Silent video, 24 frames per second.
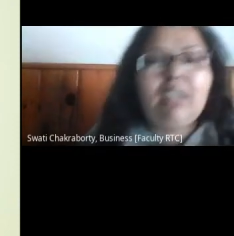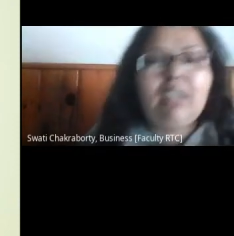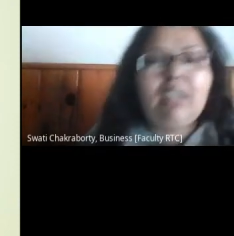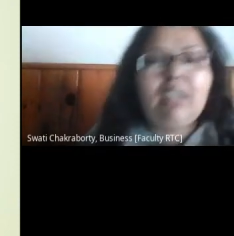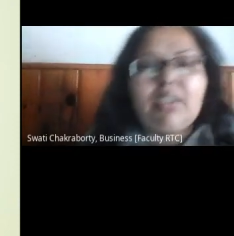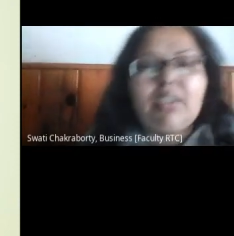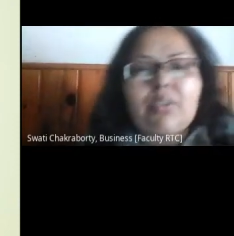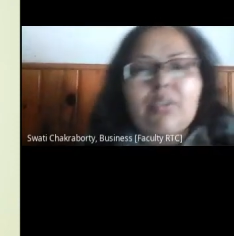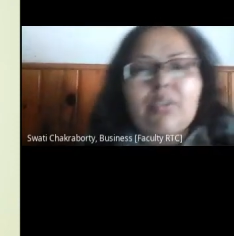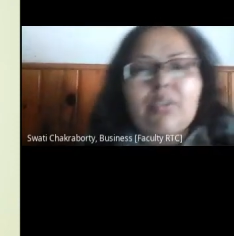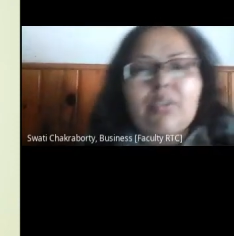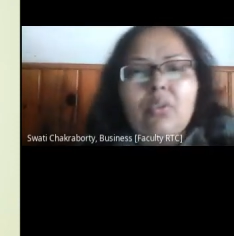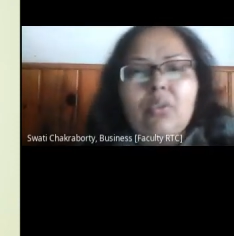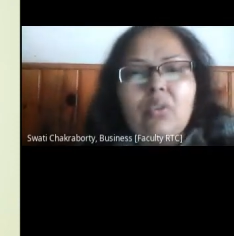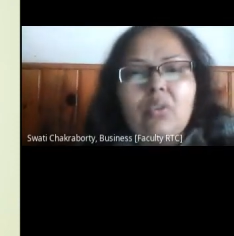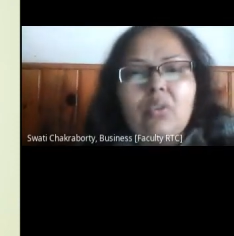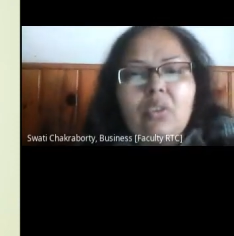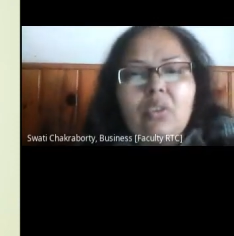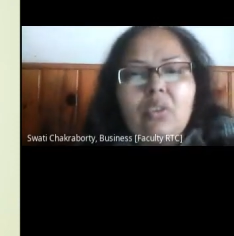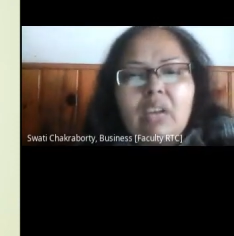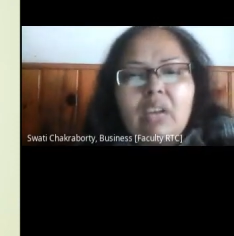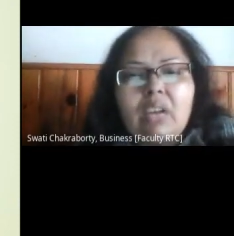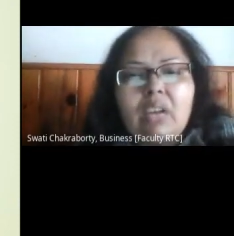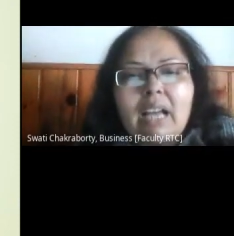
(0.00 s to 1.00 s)
so
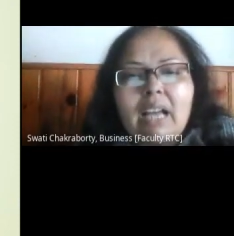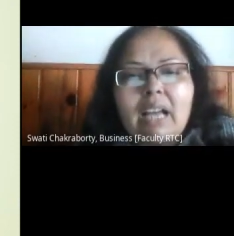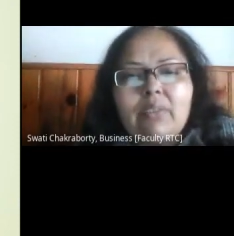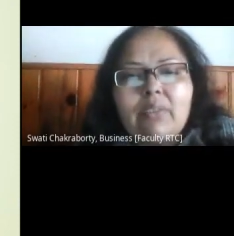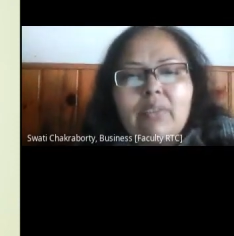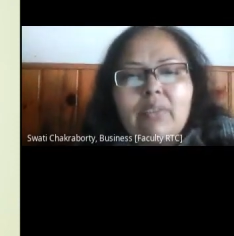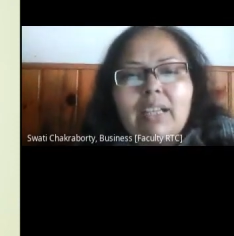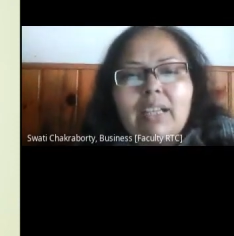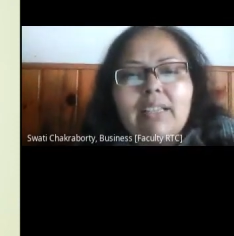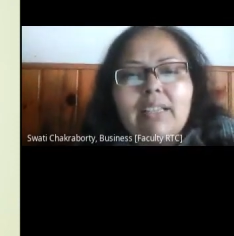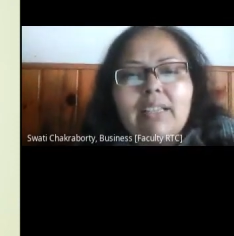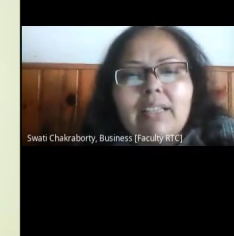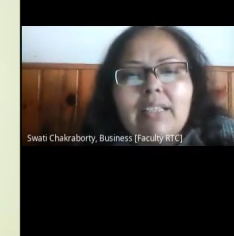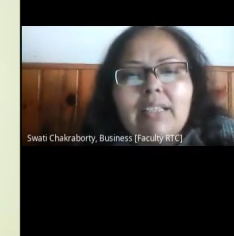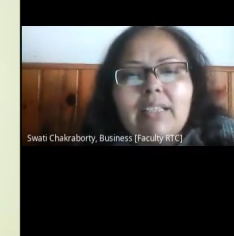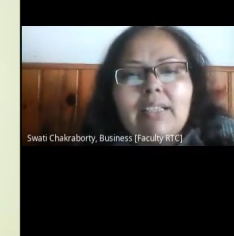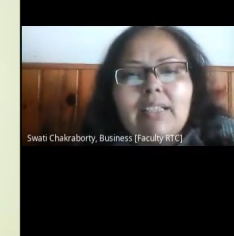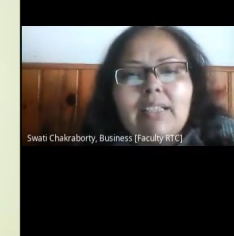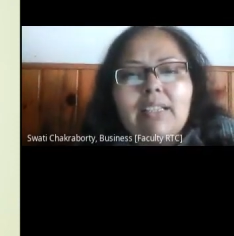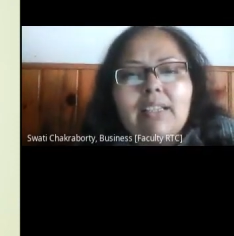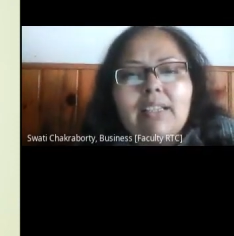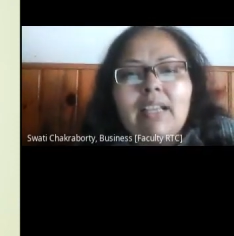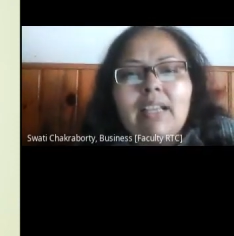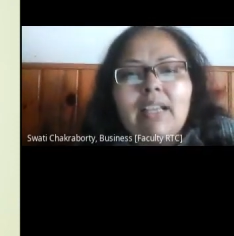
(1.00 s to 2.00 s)
advertising
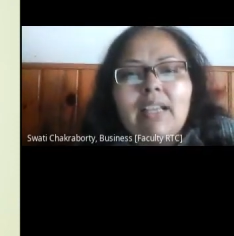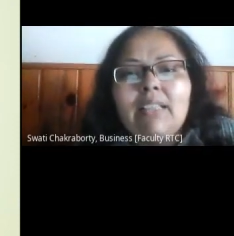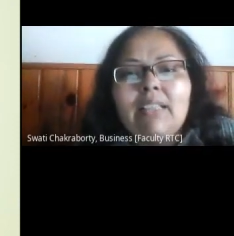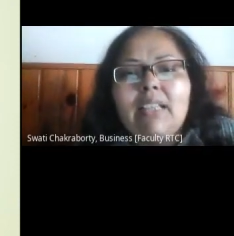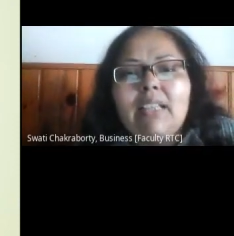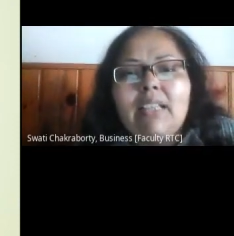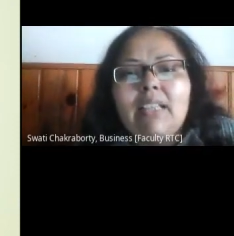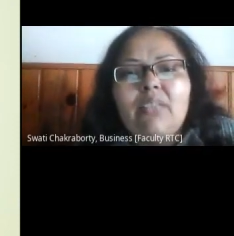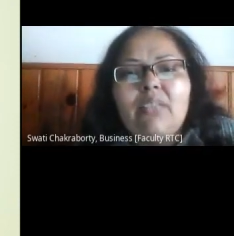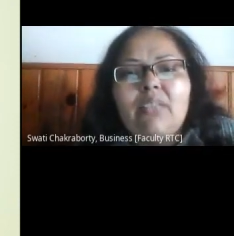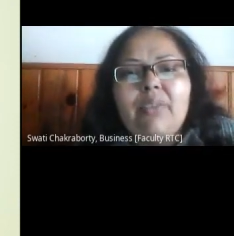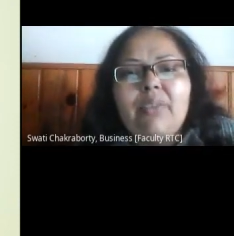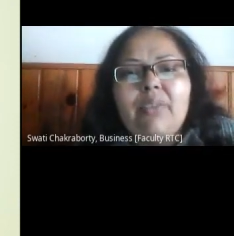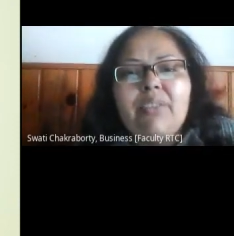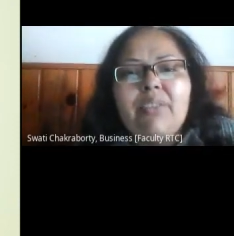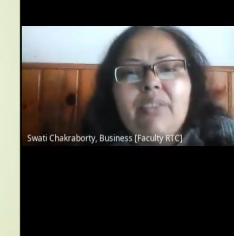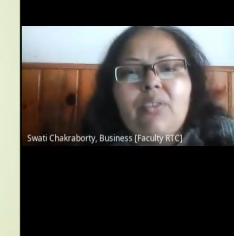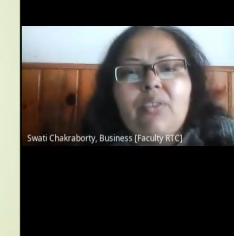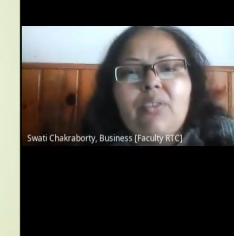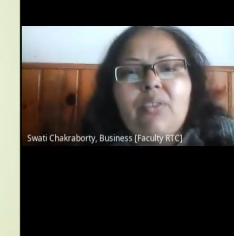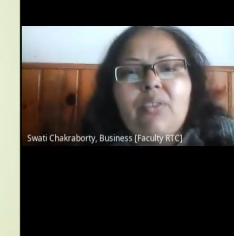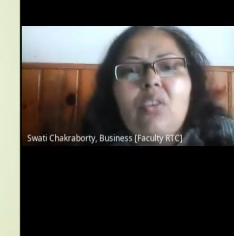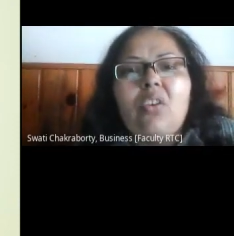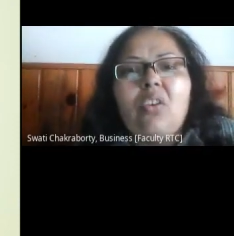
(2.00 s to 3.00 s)
design, that when we
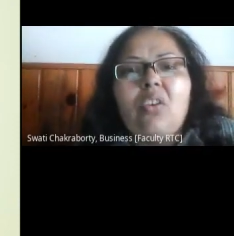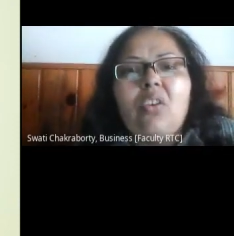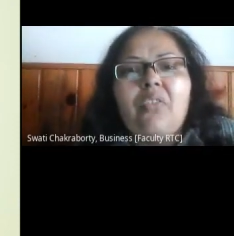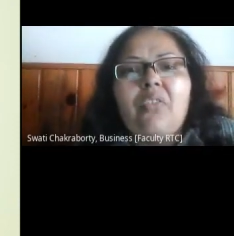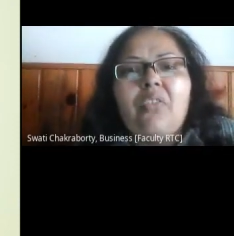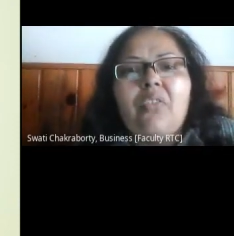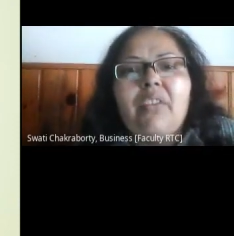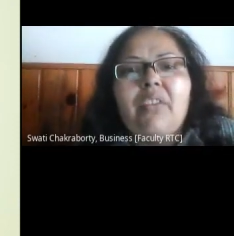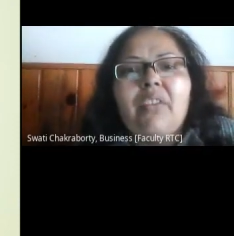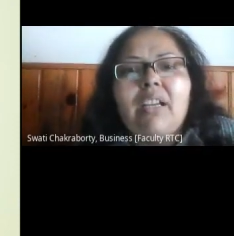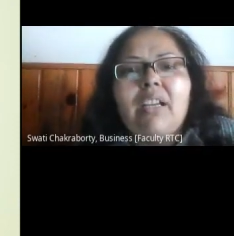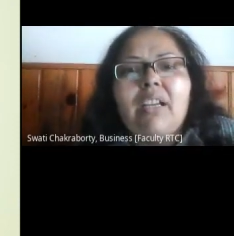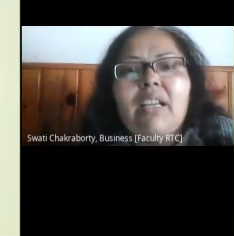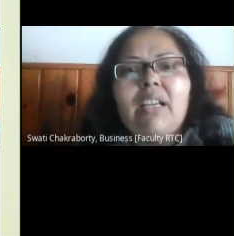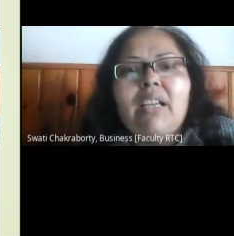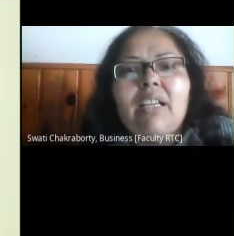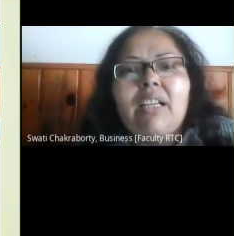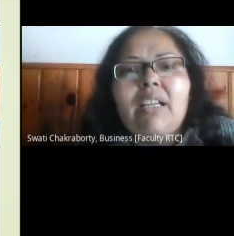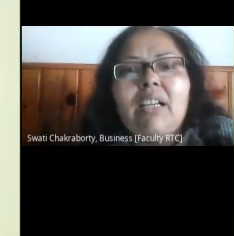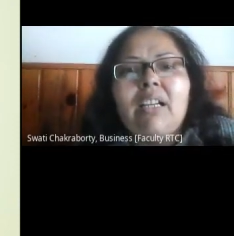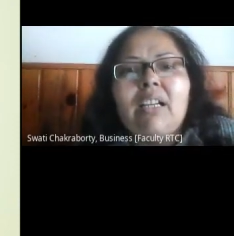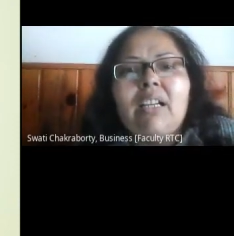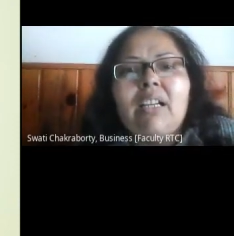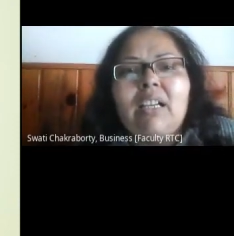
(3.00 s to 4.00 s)
talk of,
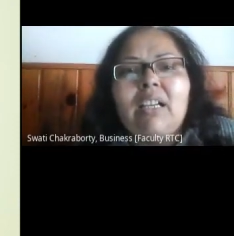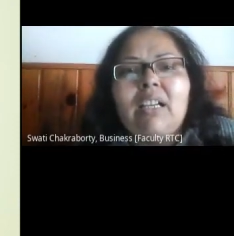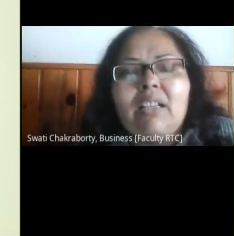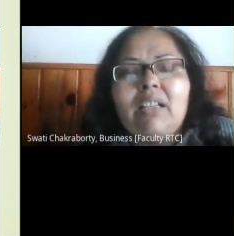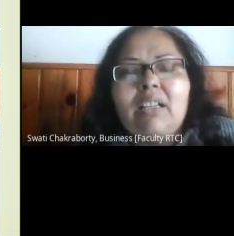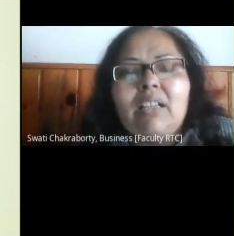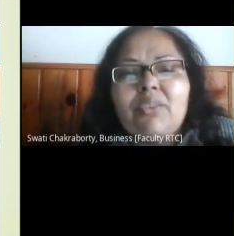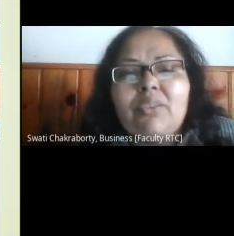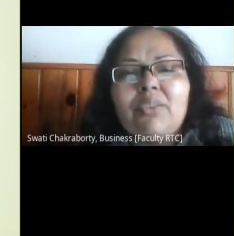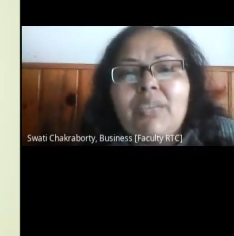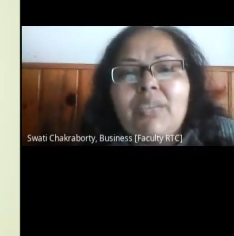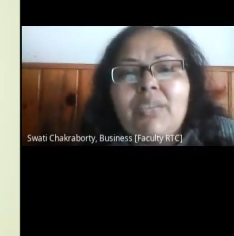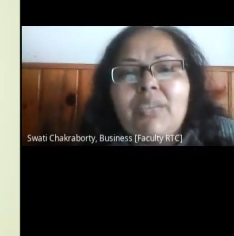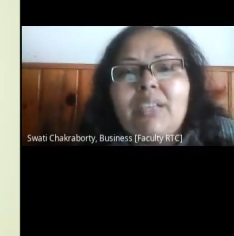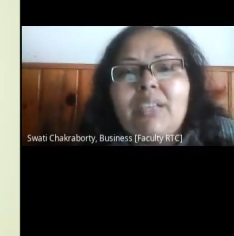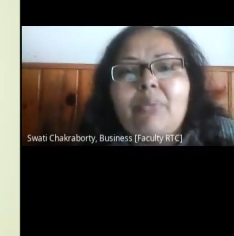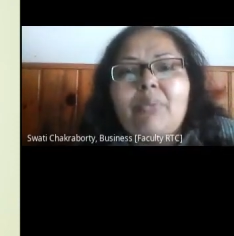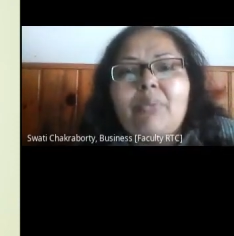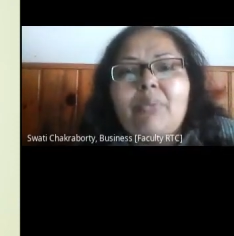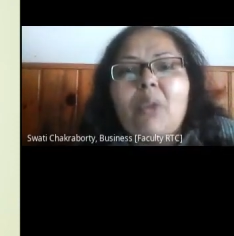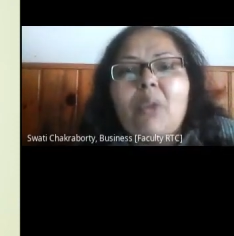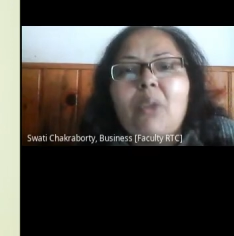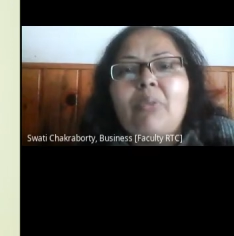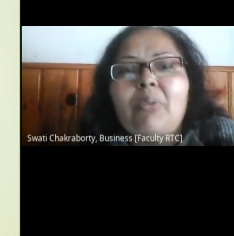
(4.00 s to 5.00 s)
you need a
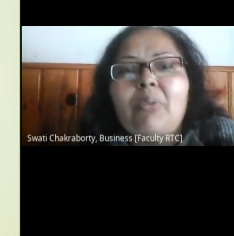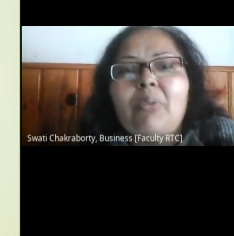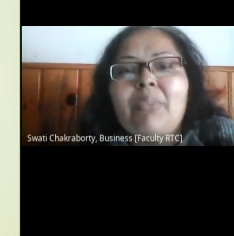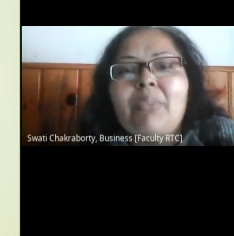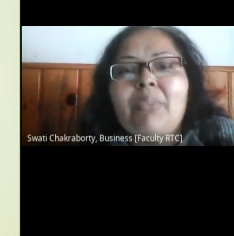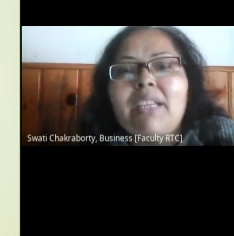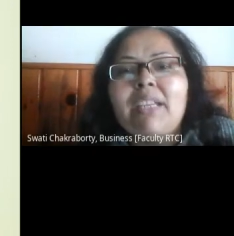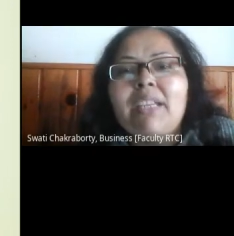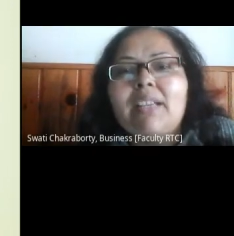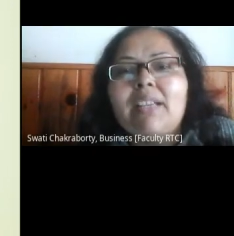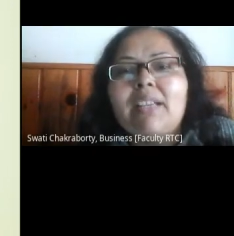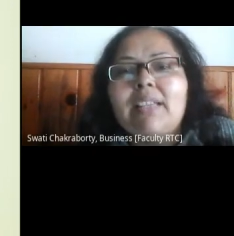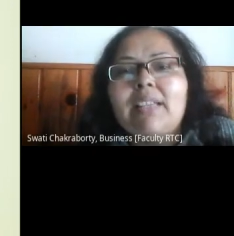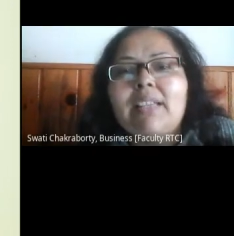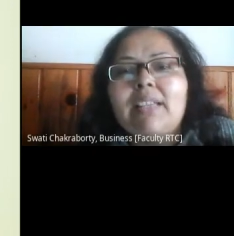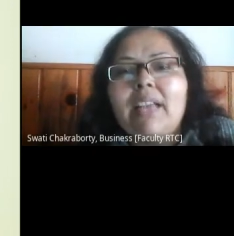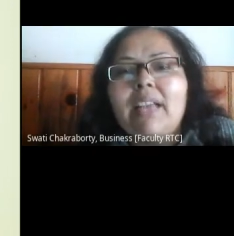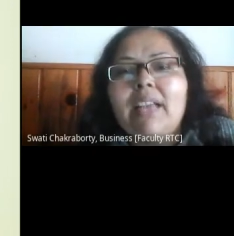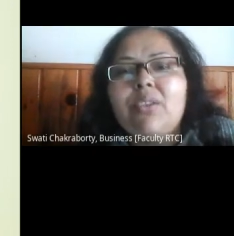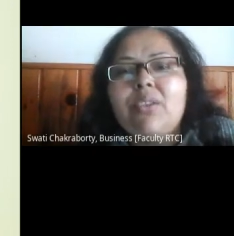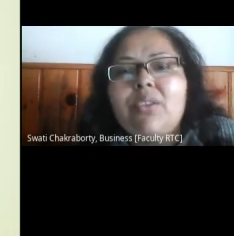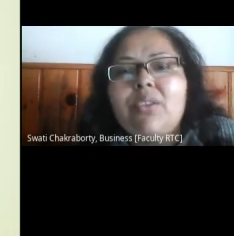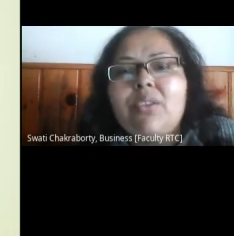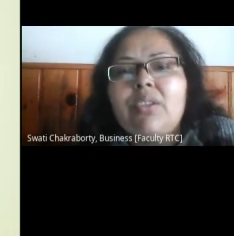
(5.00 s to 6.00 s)
proper media
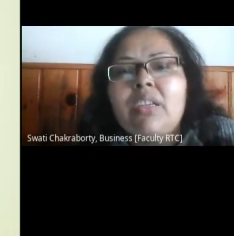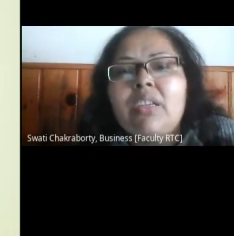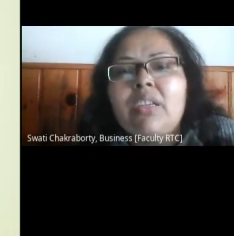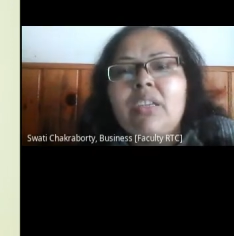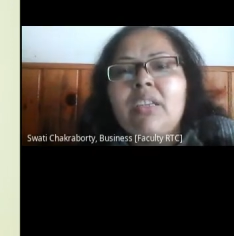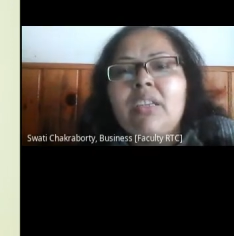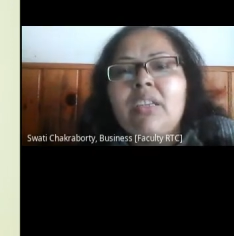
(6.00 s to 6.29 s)
selection.